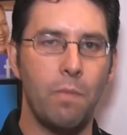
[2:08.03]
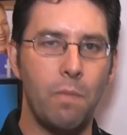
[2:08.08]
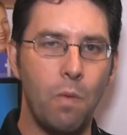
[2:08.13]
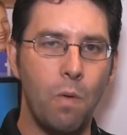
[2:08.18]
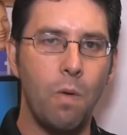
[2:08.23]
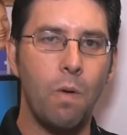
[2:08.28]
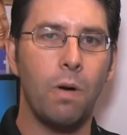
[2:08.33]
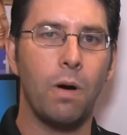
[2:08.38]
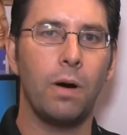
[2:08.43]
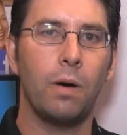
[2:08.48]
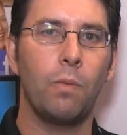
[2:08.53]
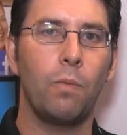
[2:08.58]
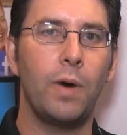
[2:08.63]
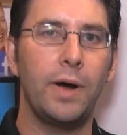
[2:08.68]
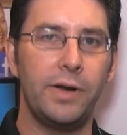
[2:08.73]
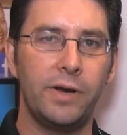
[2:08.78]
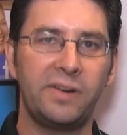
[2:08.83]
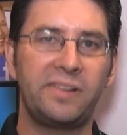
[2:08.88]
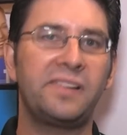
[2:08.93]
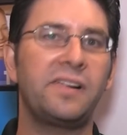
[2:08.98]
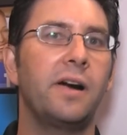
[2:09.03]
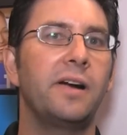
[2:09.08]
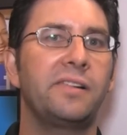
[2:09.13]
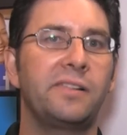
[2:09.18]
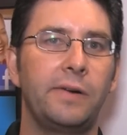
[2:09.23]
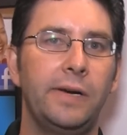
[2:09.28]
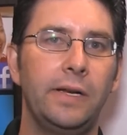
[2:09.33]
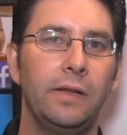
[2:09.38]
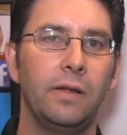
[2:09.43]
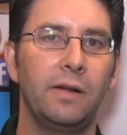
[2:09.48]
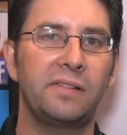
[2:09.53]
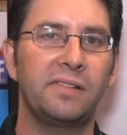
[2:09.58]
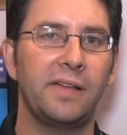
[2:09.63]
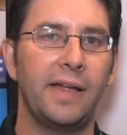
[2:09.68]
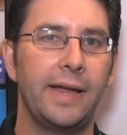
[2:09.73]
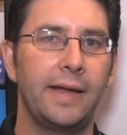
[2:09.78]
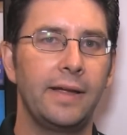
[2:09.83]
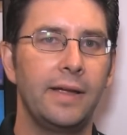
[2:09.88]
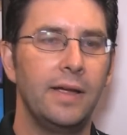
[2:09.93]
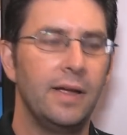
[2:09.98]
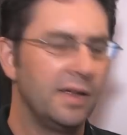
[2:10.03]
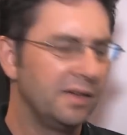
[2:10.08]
more what your start screen looks like.